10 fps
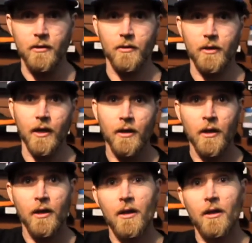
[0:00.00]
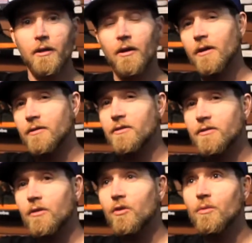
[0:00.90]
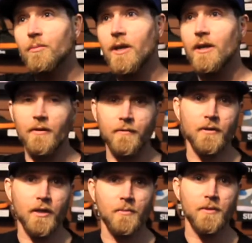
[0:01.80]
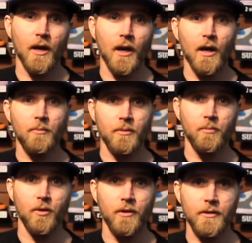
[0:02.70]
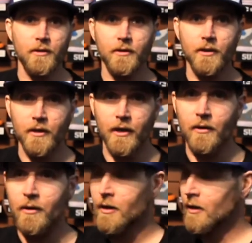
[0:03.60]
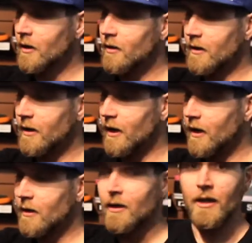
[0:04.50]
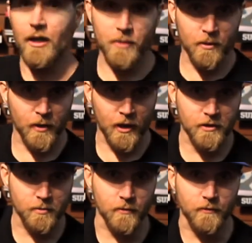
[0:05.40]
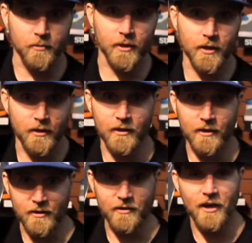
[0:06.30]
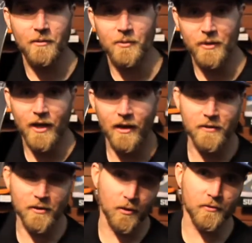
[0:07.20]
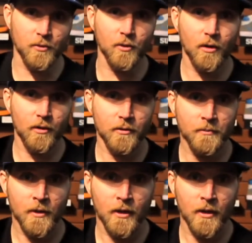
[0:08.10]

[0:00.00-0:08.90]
Okay, there are so many different types of hybrid boards out there now that it'd be impossible for me in the time that we have to go through all of them.